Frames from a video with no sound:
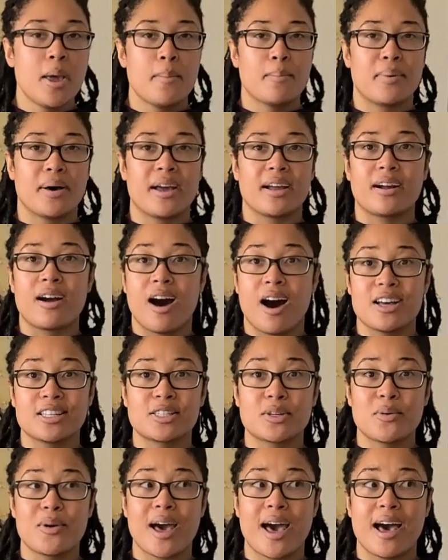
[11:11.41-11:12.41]
But
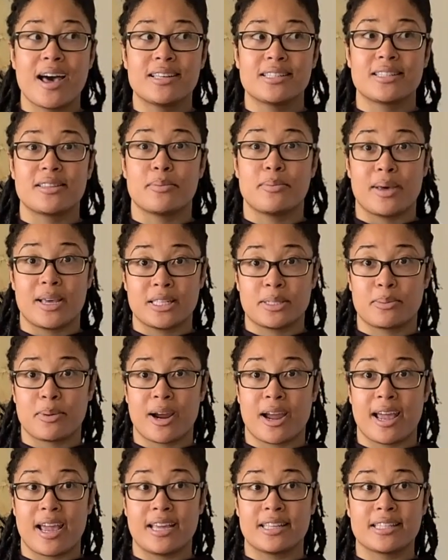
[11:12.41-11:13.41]
Costco has the best
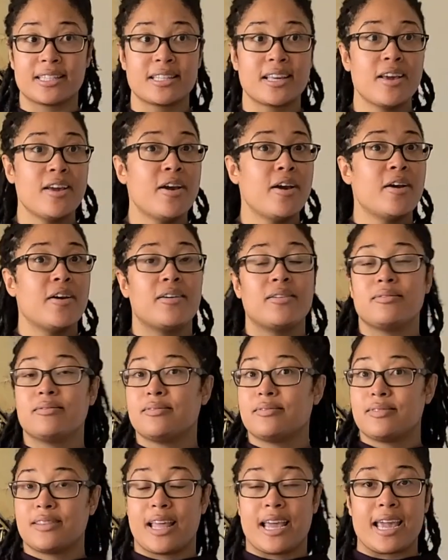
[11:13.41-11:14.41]
price,
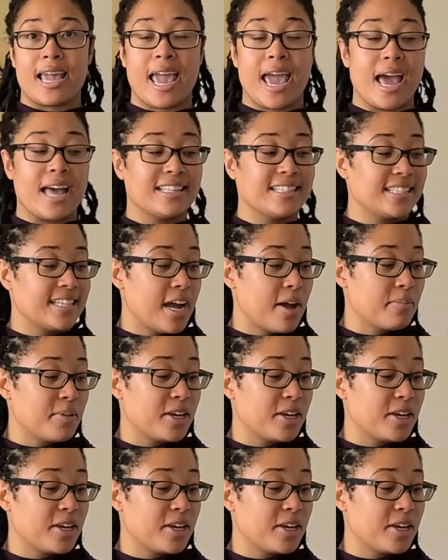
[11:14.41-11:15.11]
like hands down,